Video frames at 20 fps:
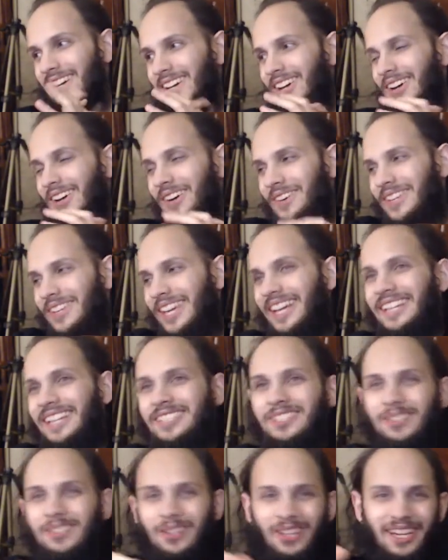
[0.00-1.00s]
Okay,
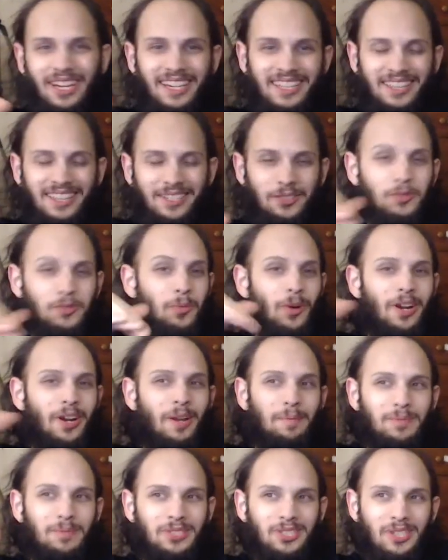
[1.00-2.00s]
so like there's one
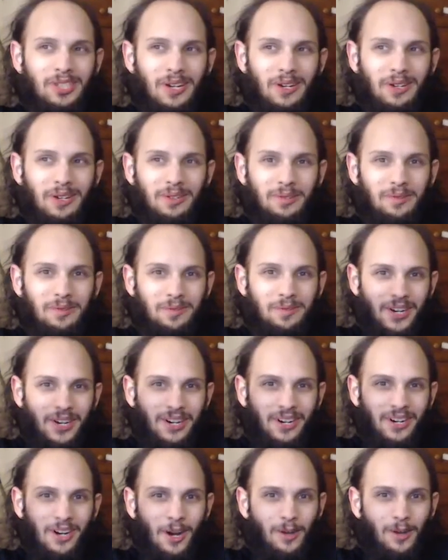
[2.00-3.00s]
episode
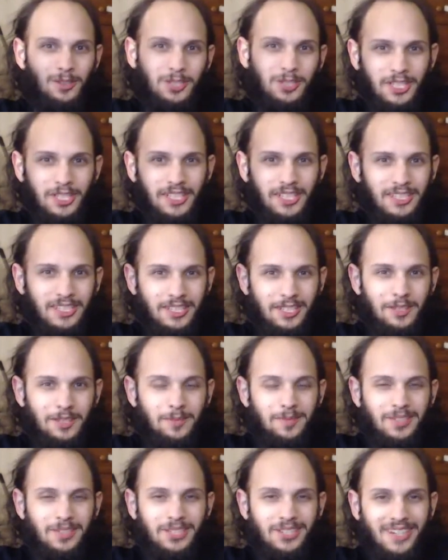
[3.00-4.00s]
where Hoshi, the
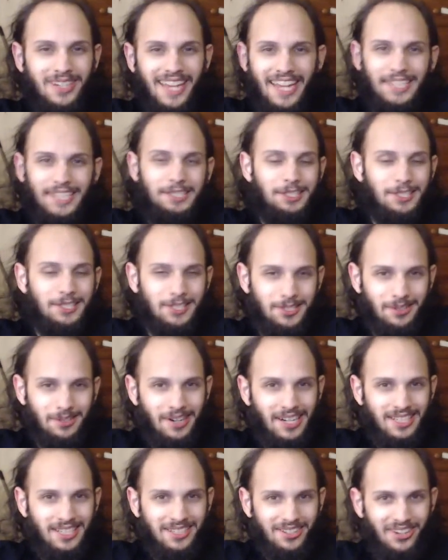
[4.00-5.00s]
communications
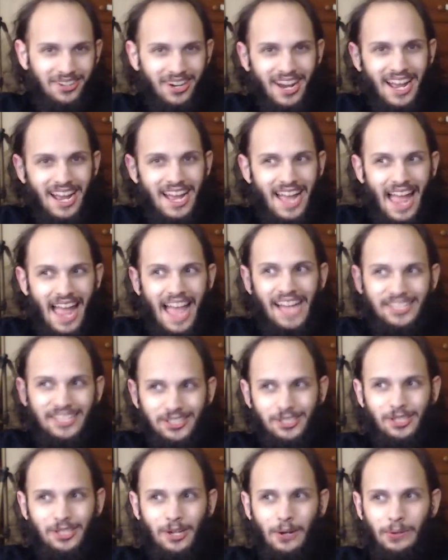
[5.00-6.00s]
director,
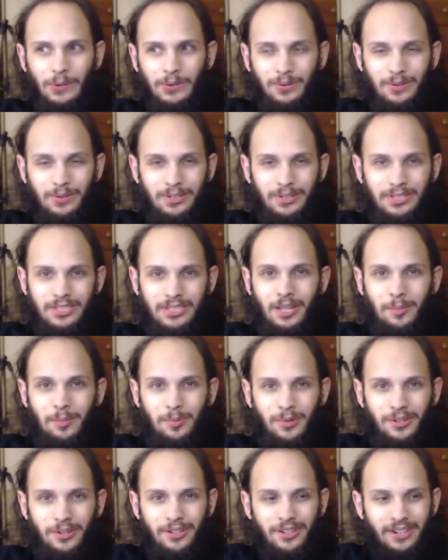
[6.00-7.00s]
has to go through the
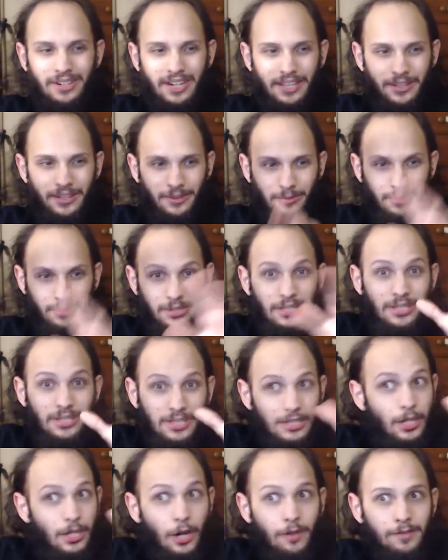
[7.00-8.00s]
teleporter, and they're
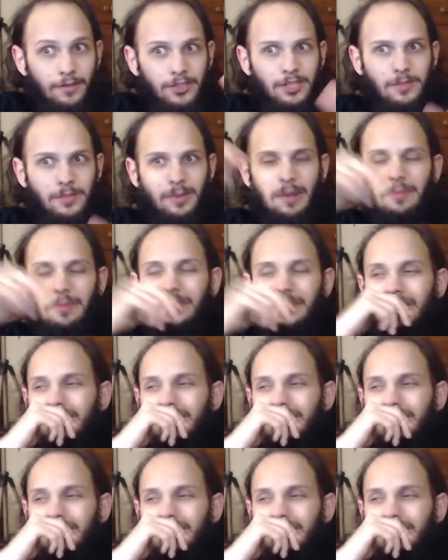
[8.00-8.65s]
really nervous about being